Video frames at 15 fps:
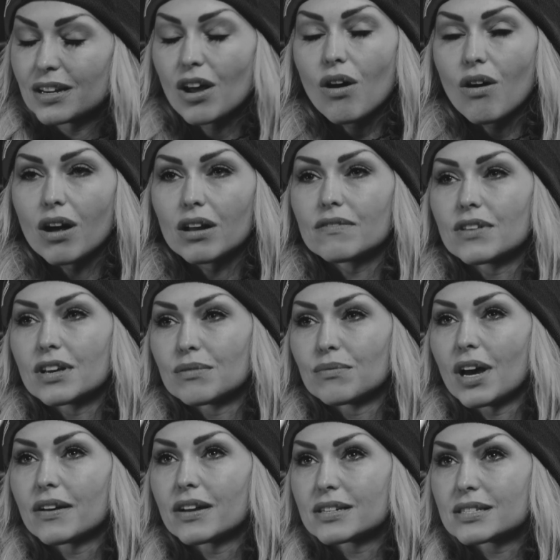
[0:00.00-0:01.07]
Not all of them.
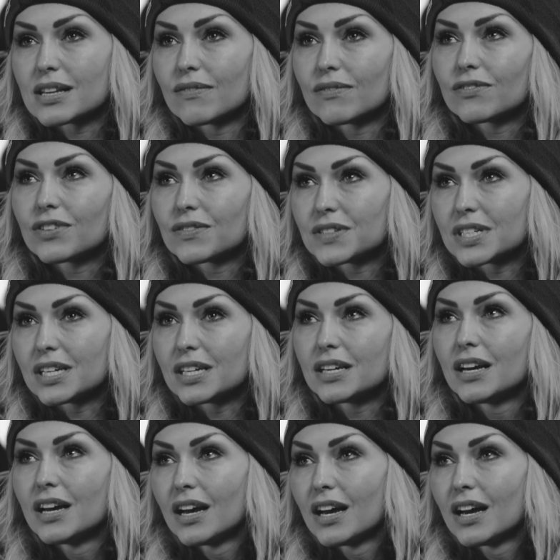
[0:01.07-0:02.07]
I got a 750